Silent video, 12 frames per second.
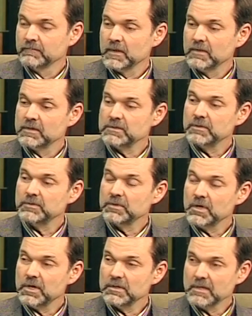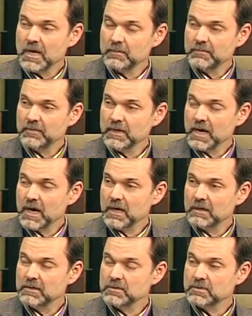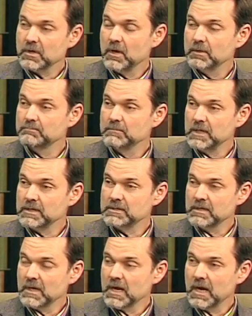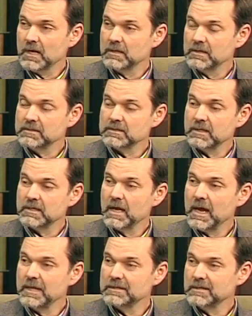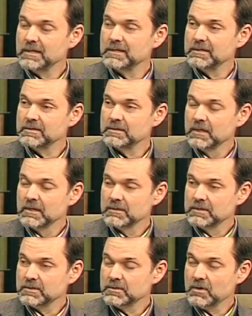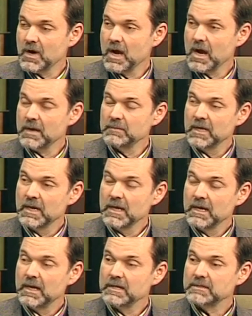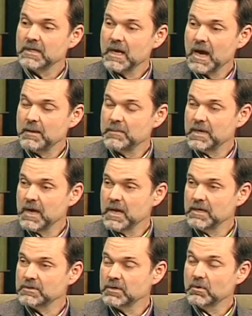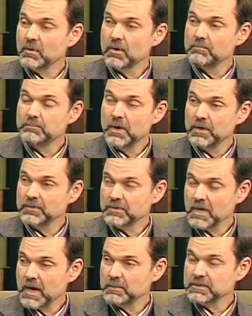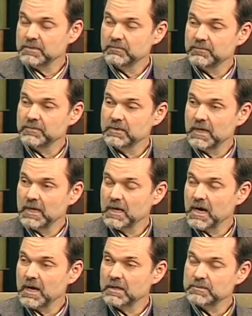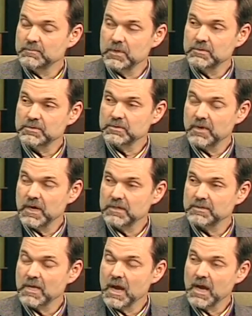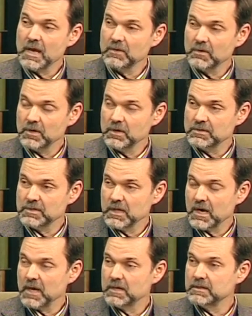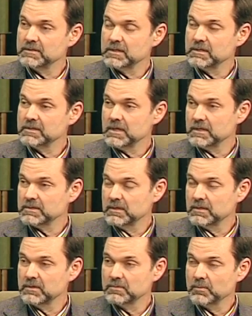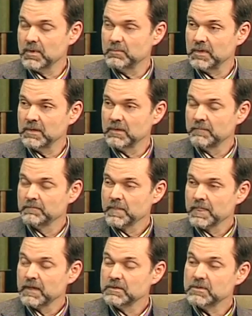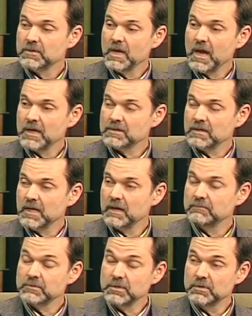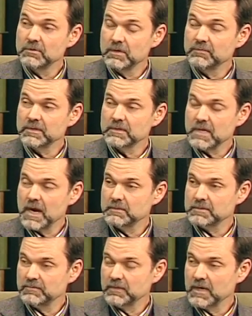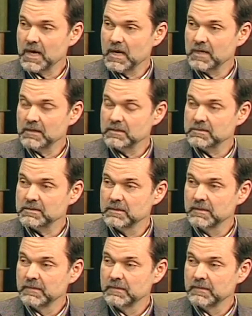There's a third type of incontinence called mixed incontinence, and as it is described, is a combination or both types of incontinence, both stress and urge incontinence, exist in those women. And so they actually have two different types of incontinence.